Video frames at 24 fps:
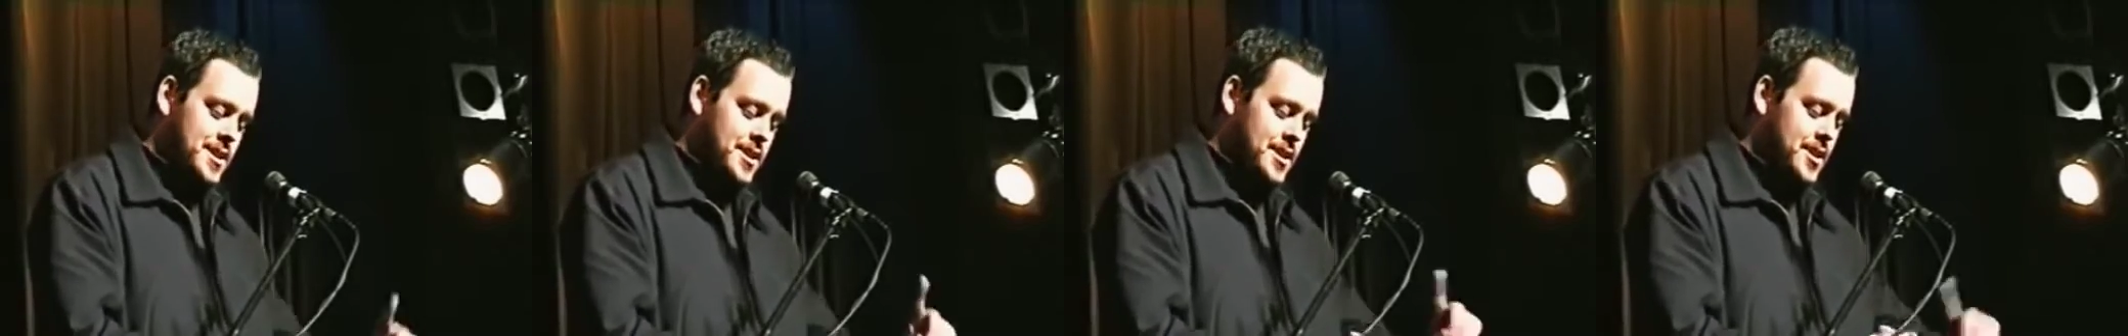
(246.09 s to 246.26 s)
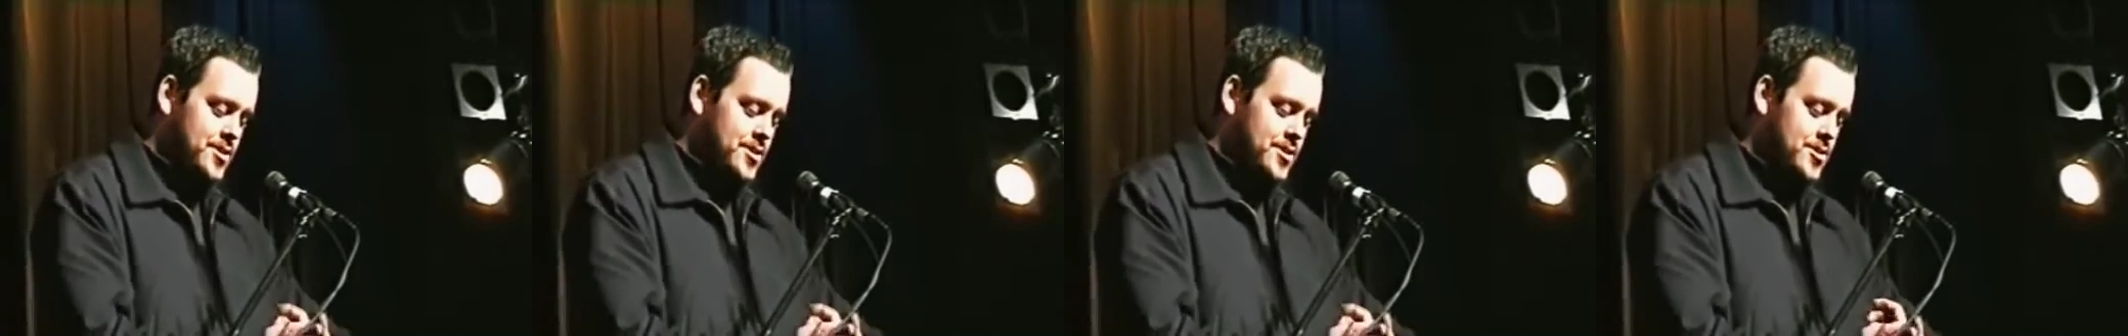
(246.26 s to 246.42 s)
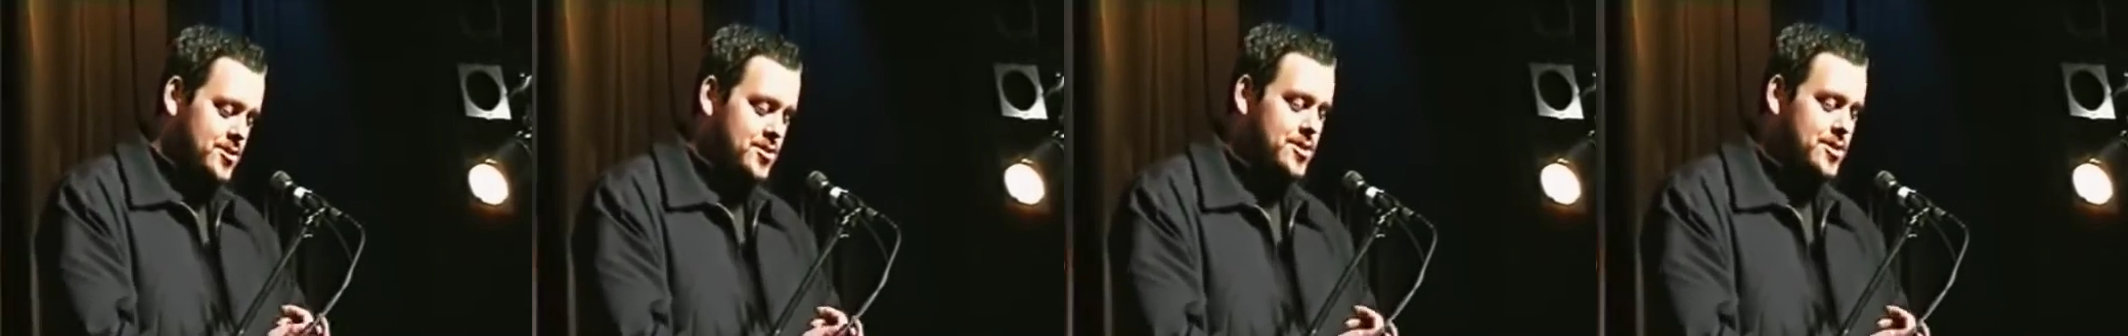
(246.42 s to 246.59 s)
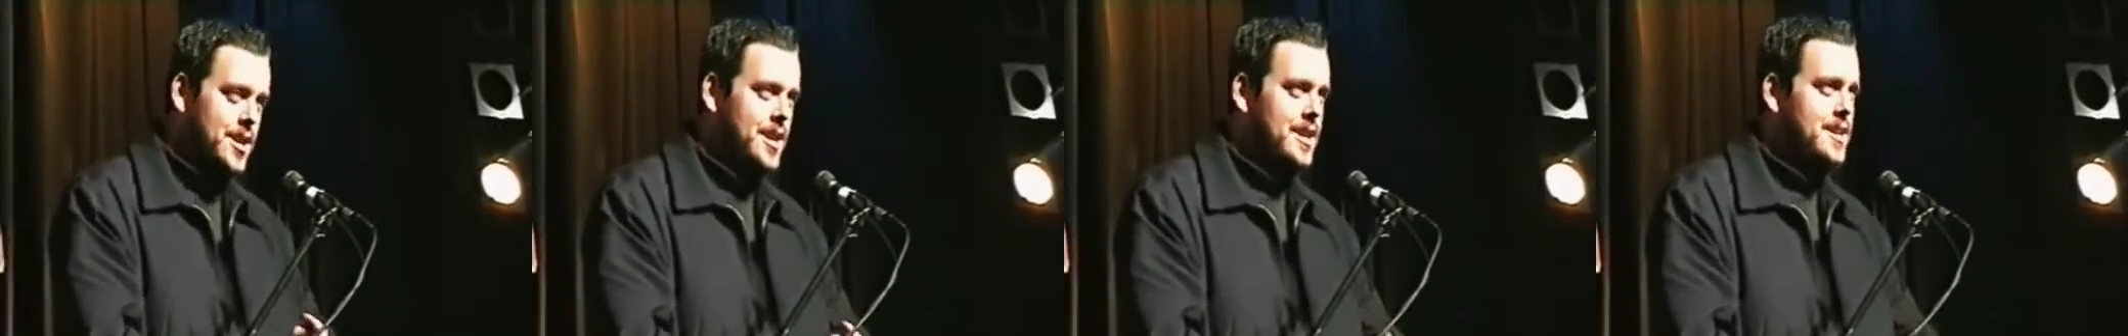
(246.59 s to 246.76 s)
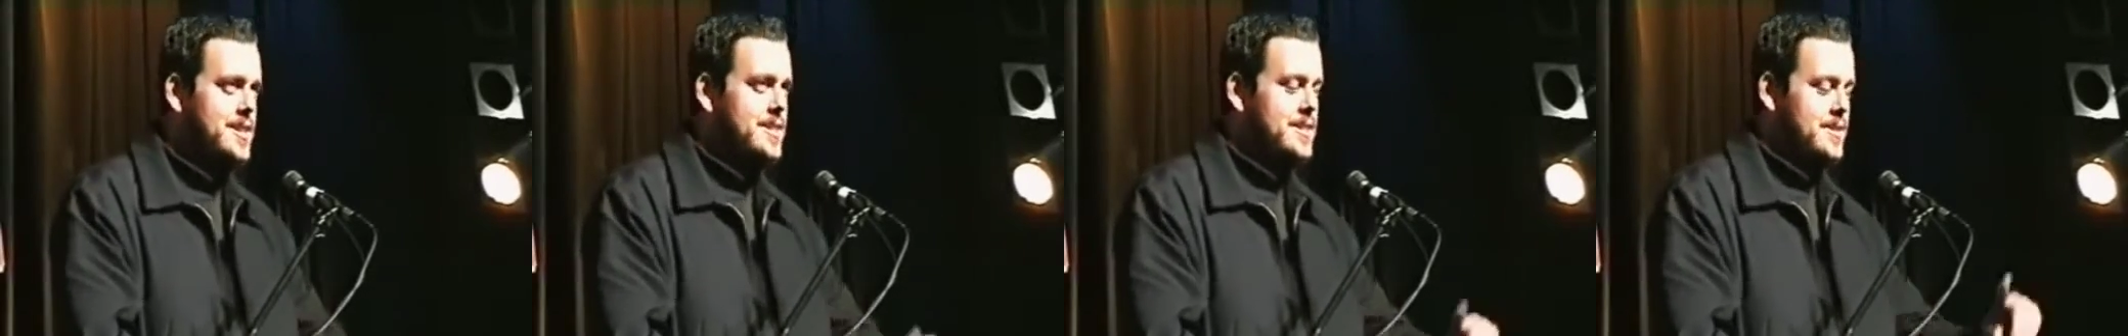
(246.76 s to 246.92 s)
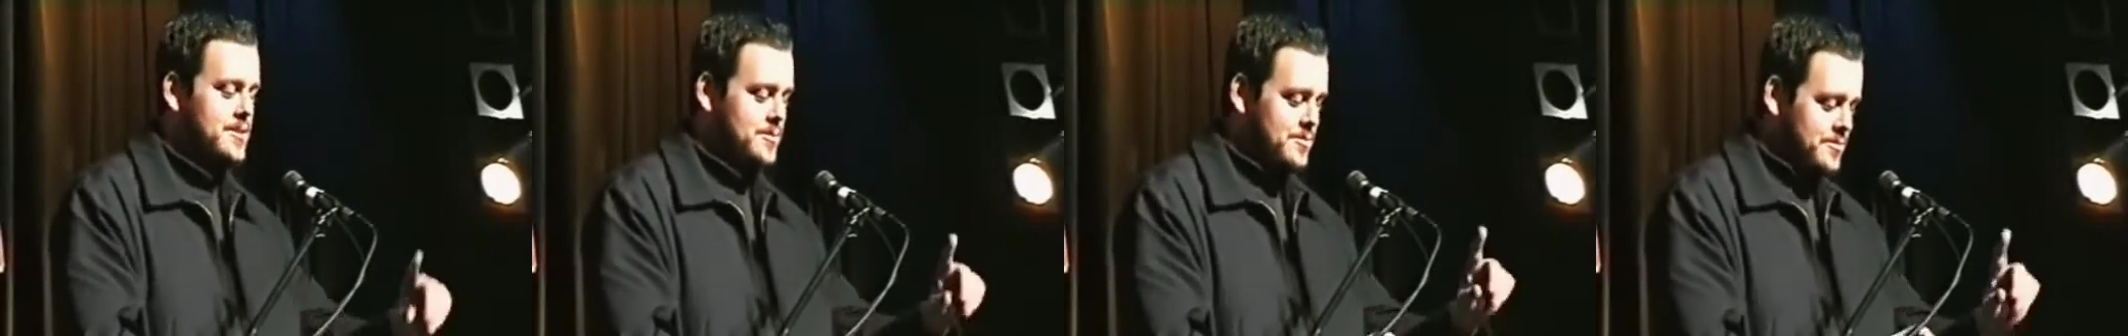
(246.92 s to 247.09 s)
you know,
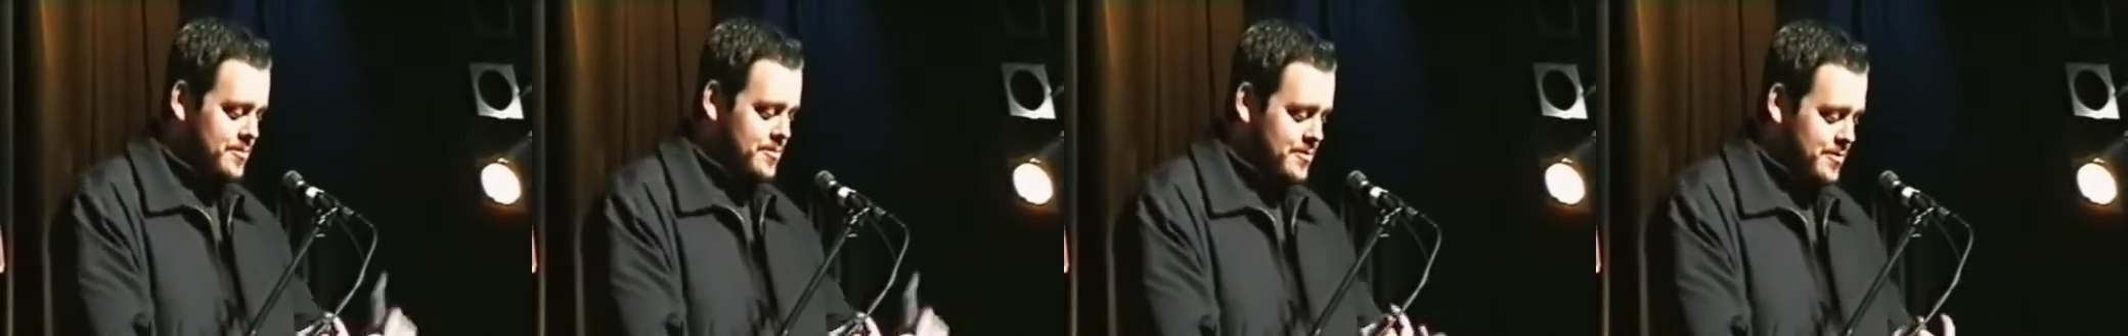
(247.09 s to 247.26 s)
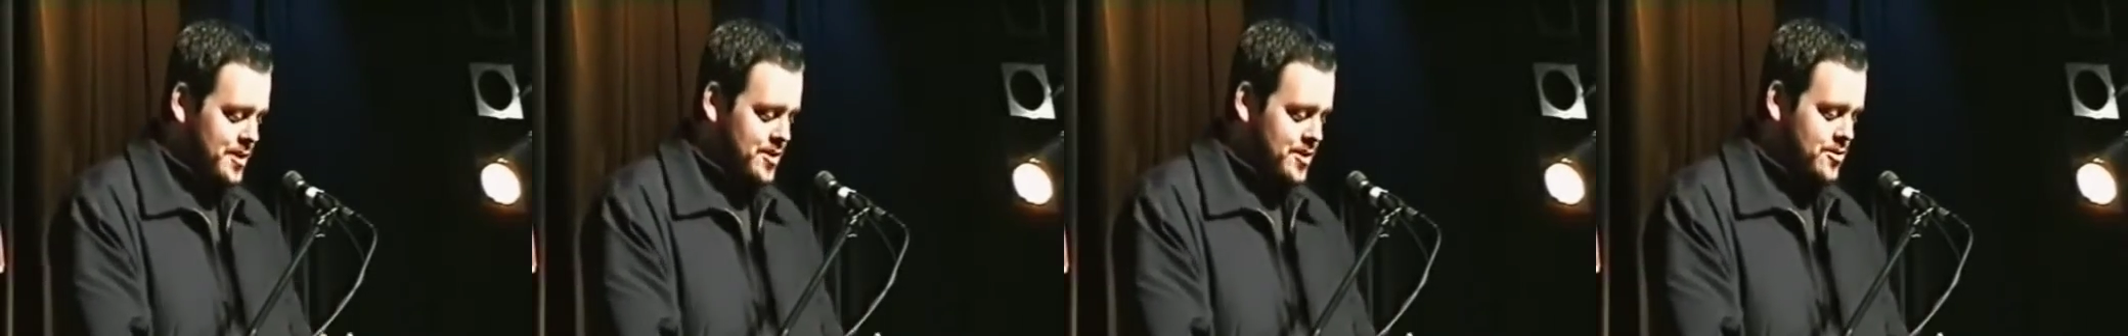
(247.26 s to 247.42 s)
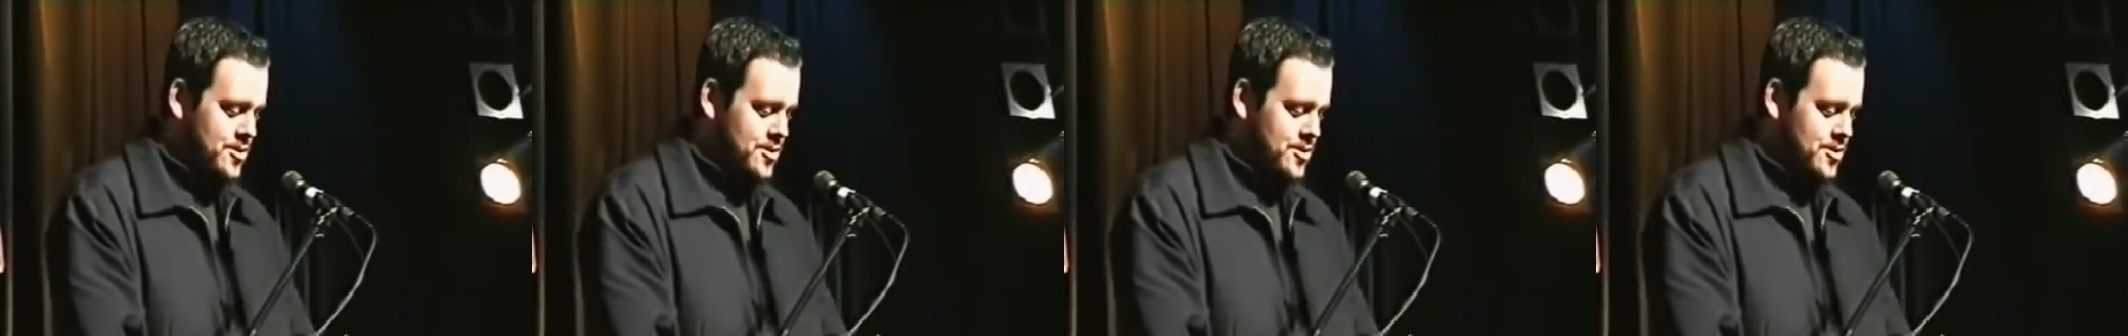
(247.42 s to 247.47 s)
Judaism,